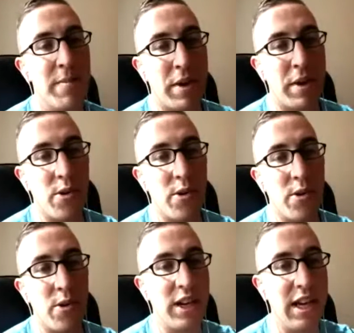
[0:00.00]
I don't
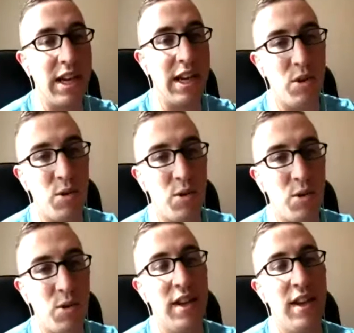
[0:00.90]
need you
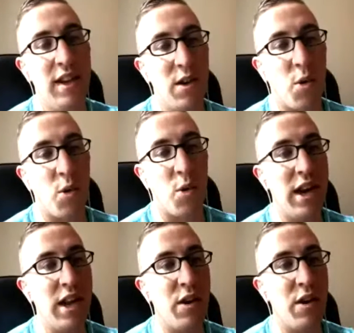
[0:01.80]
or any group of
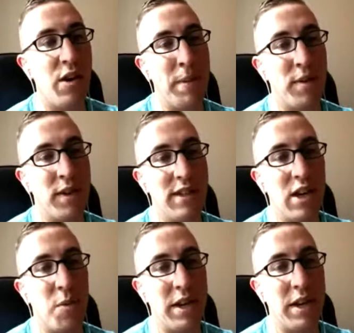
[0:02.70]
people to tell me that
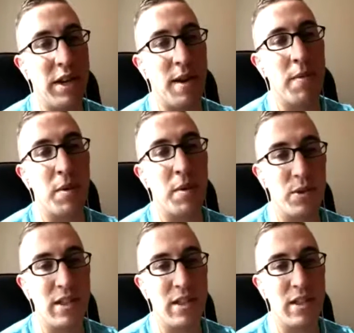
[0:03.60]
I'm the most intelligent.
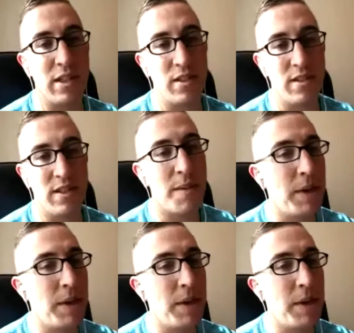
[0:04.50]
Does that make sense?